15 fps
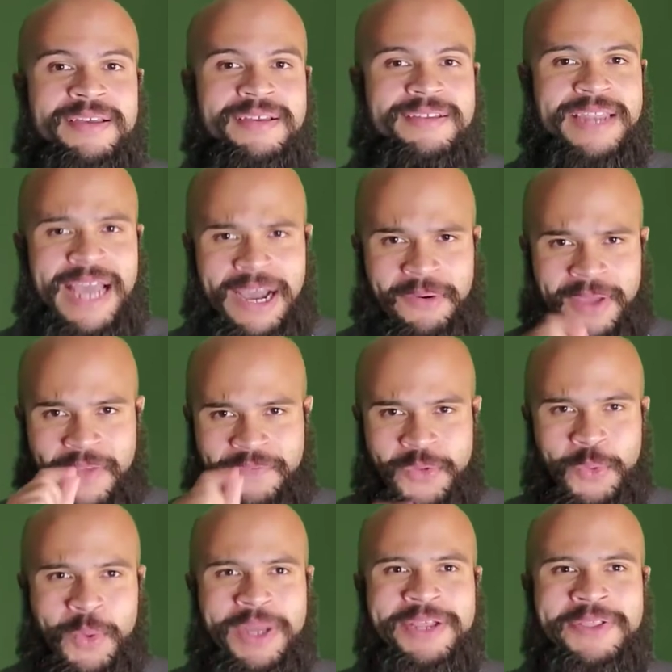Now, if
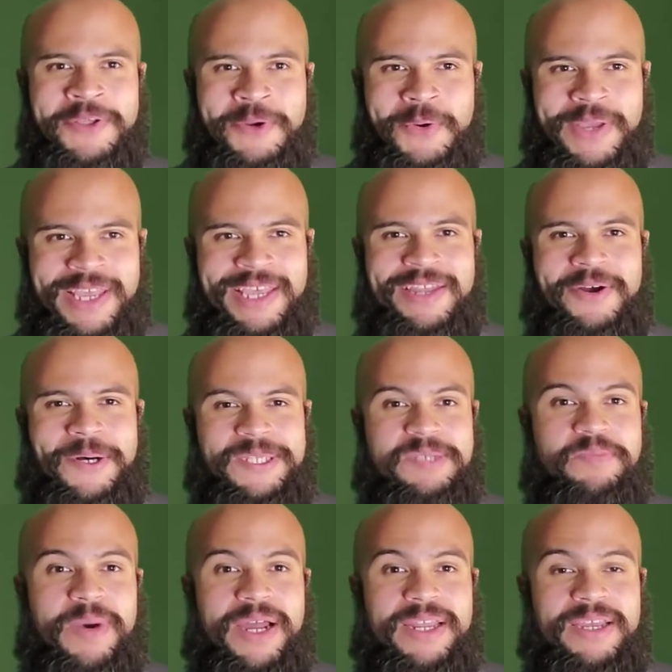you want a little hint on
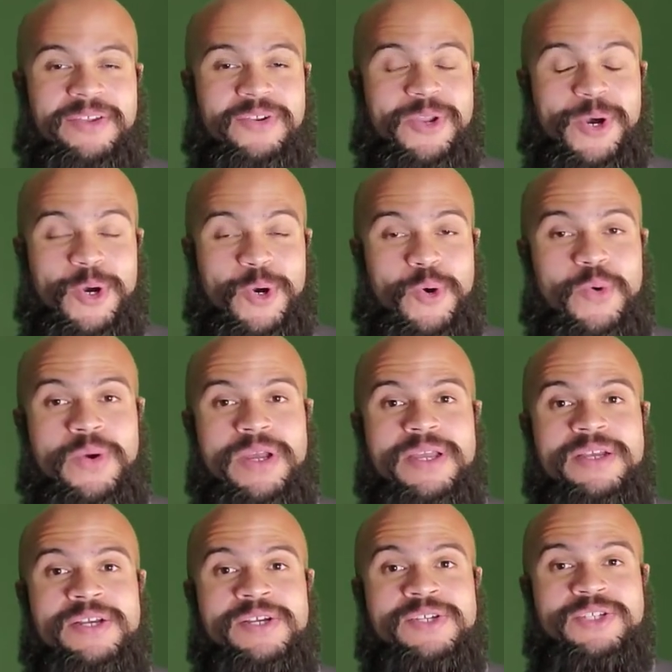spotting no
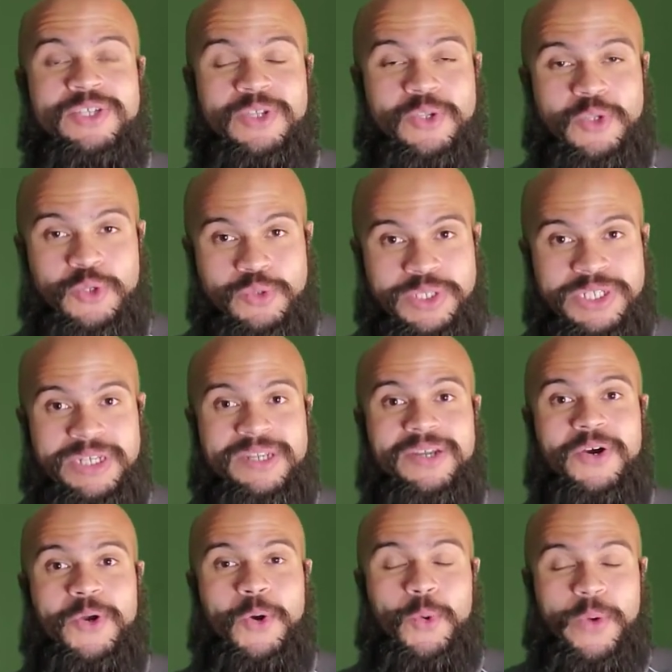solution
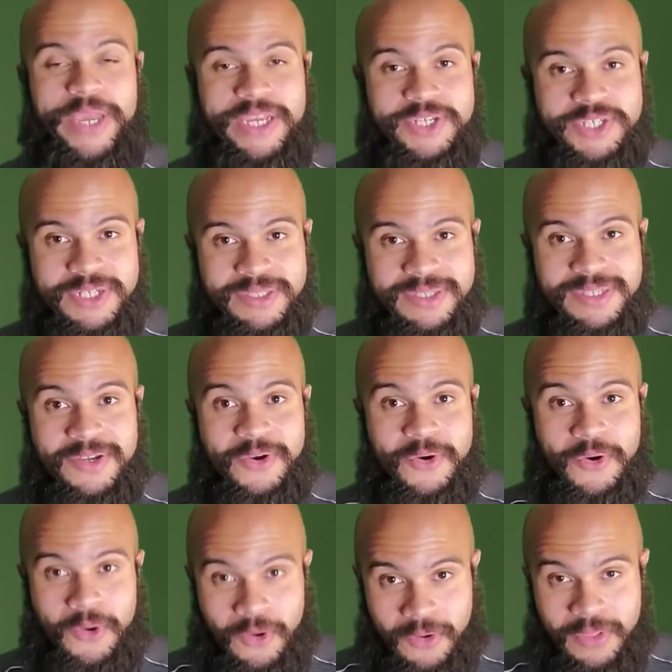equations
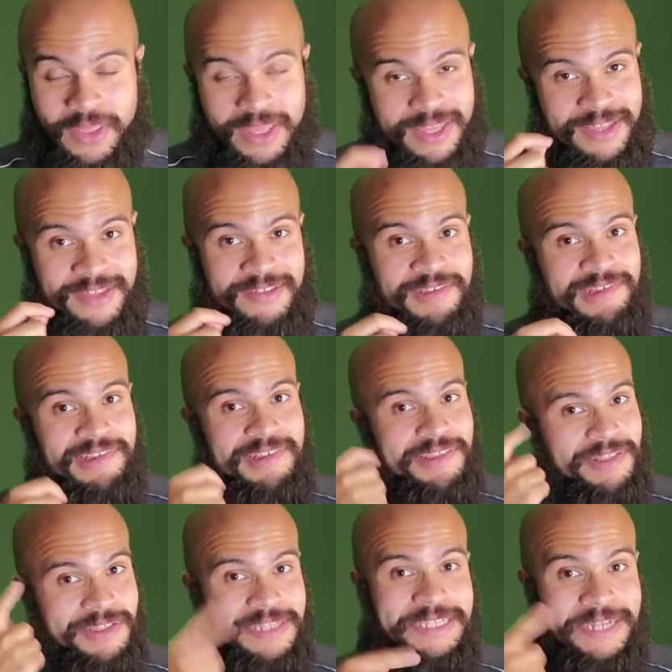early,
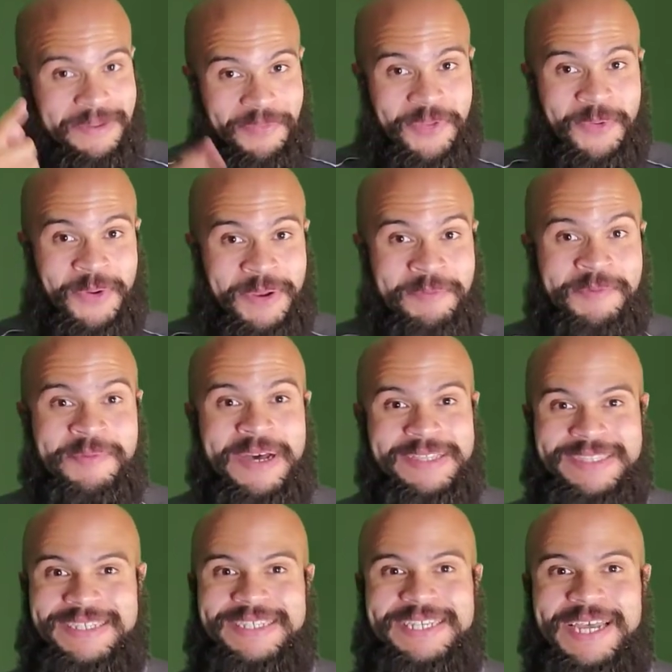listen up to what I'm
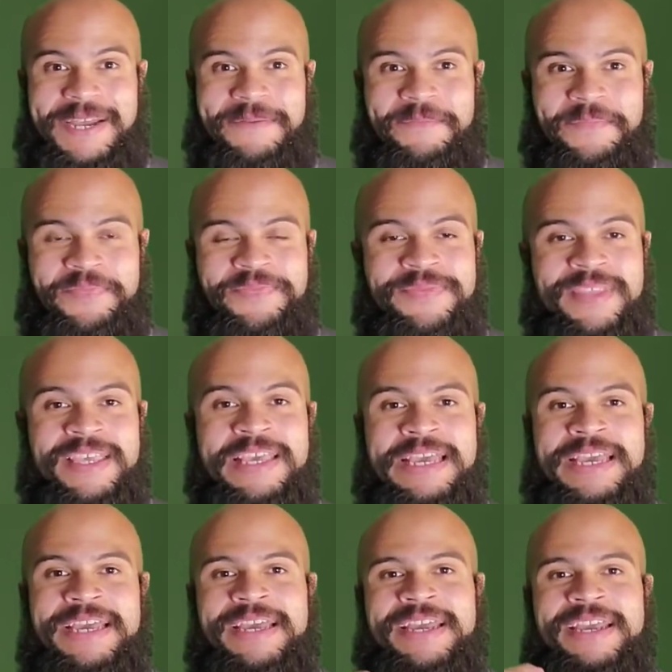about to say.
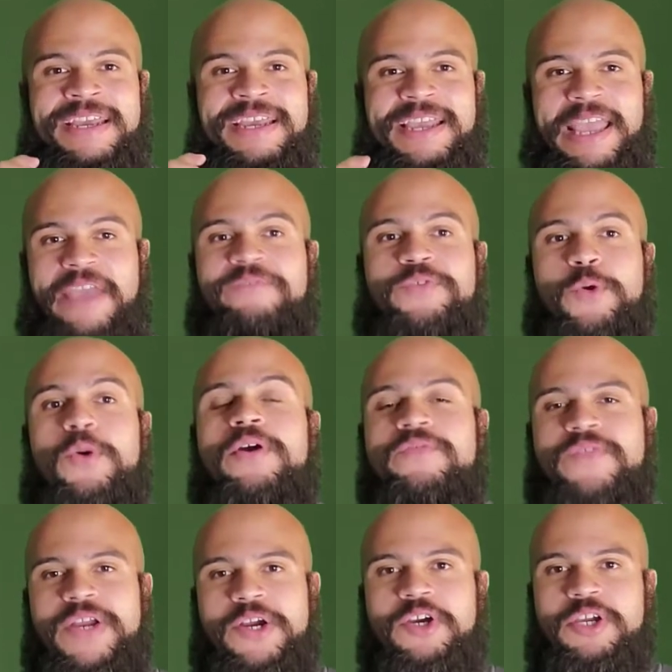If your
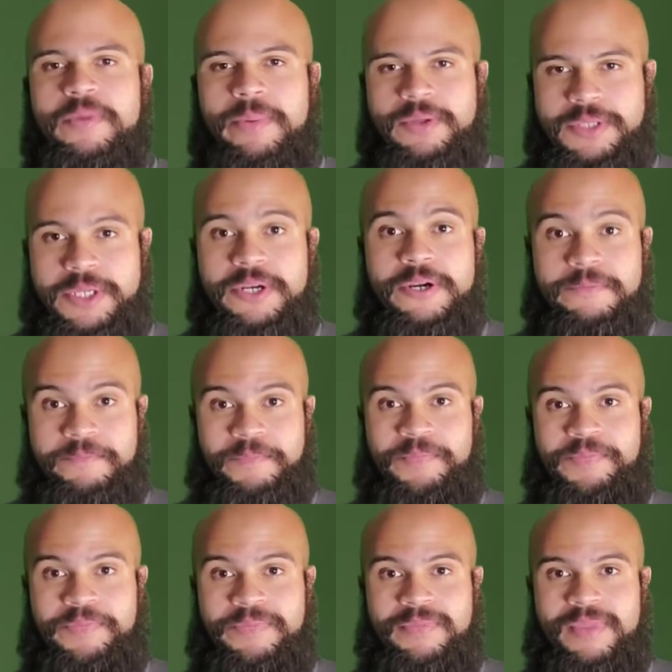variable term
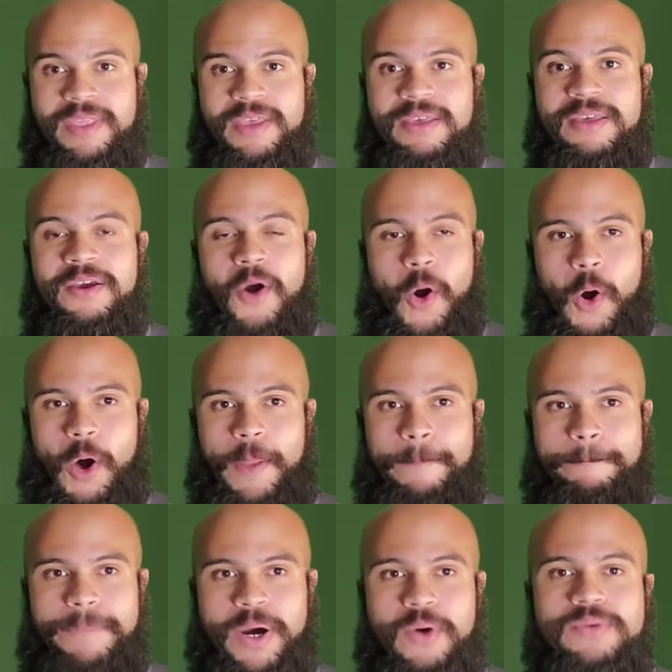on
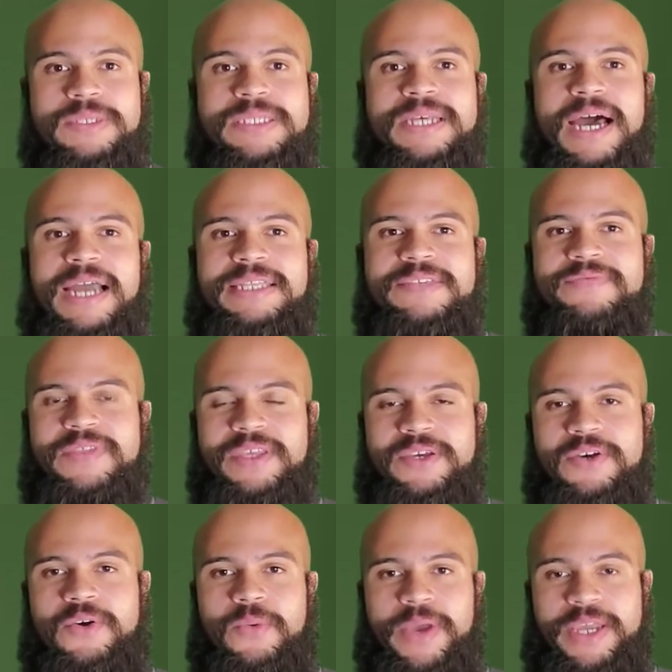both sides of the
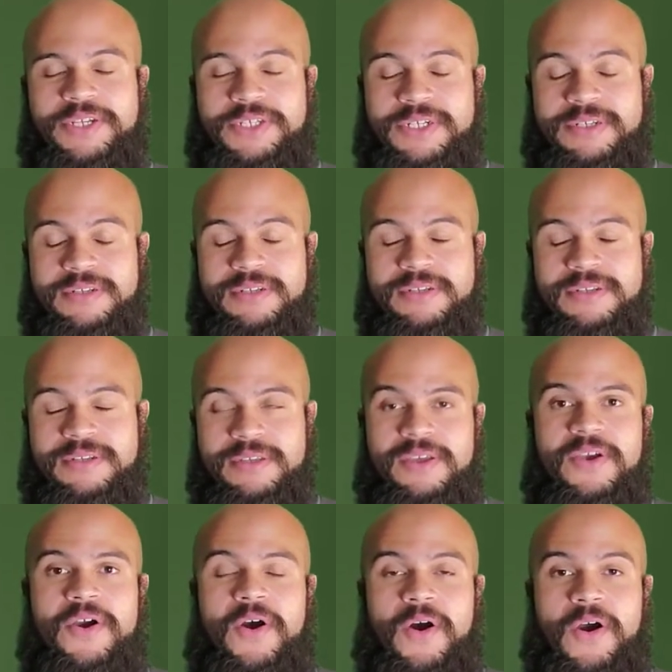equation
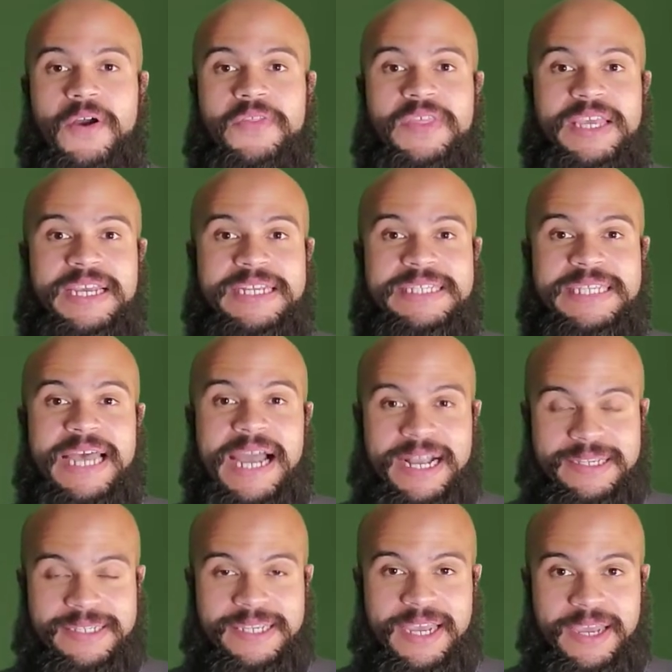are the
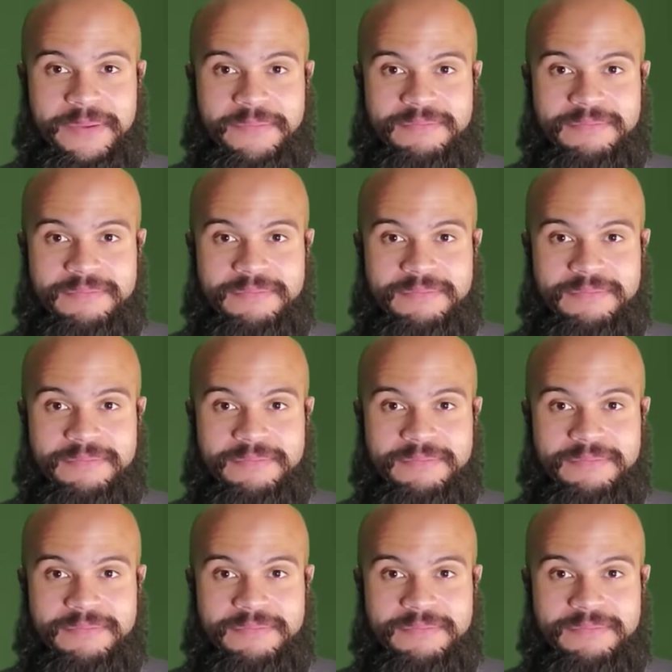exact same,